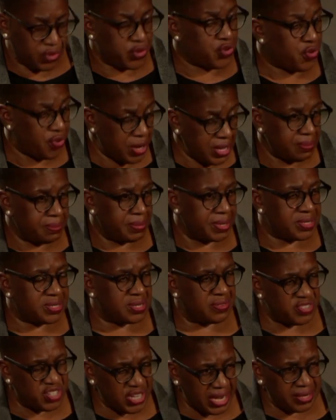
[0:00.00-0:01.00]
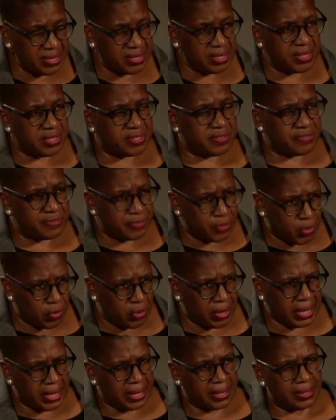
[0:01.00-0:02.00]
treatment of gender
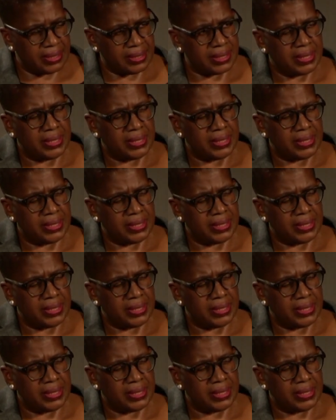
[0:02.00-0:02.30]
dysphoria,